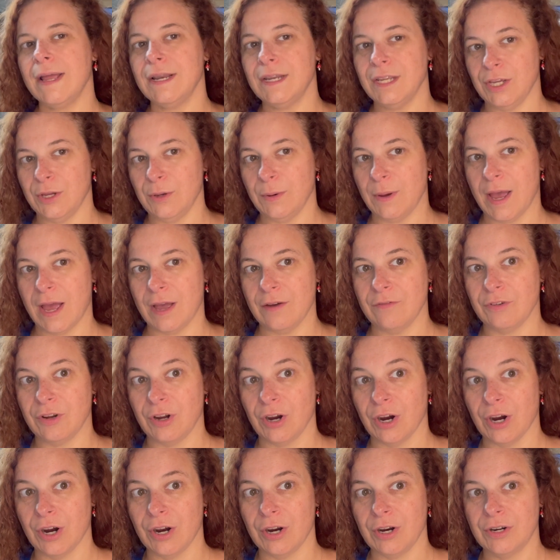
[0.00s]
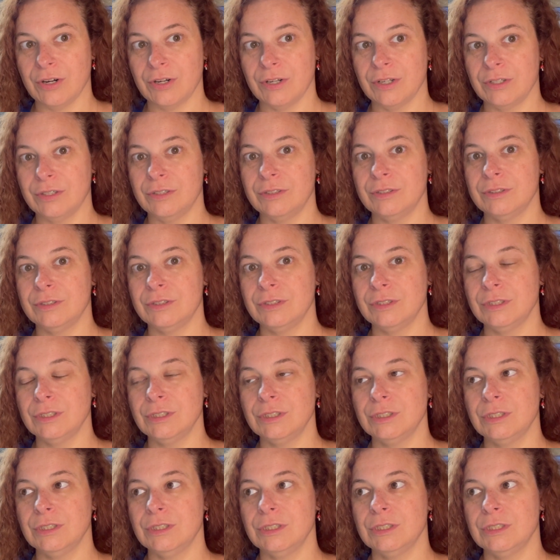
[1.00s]
do you have GERD?
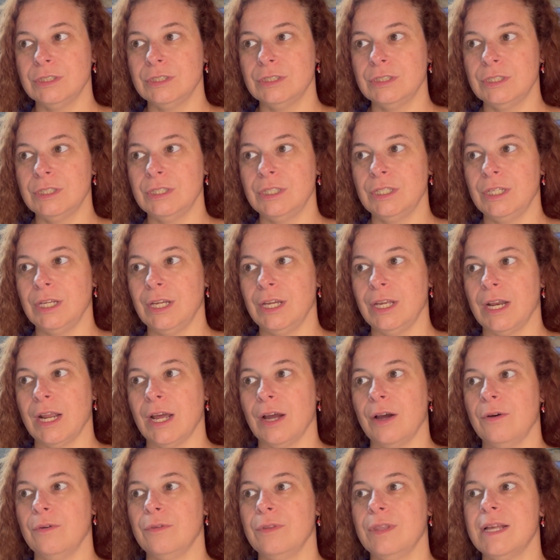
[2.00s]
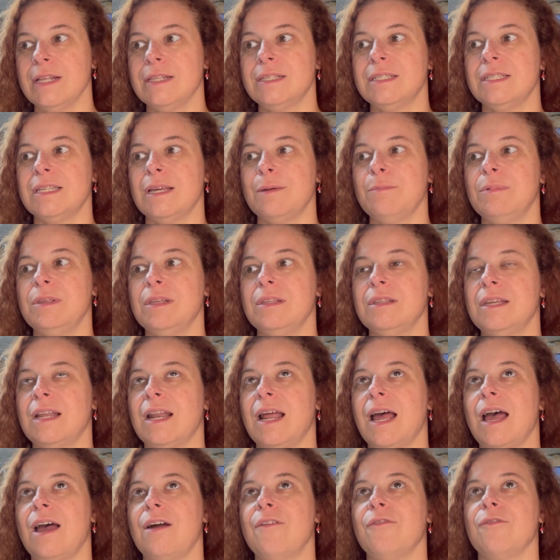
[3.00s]
You know, that's something that
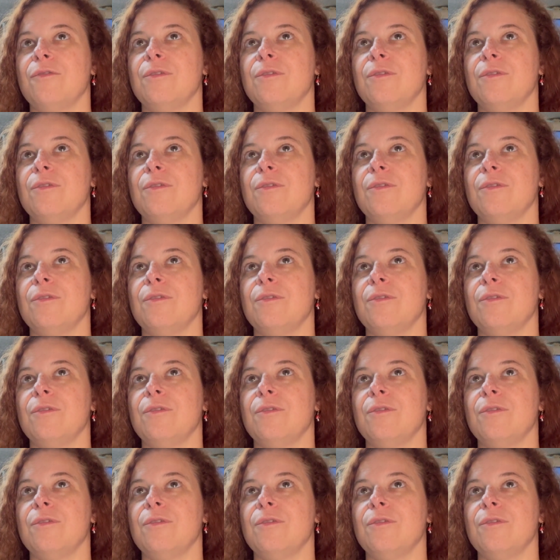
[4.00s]
I have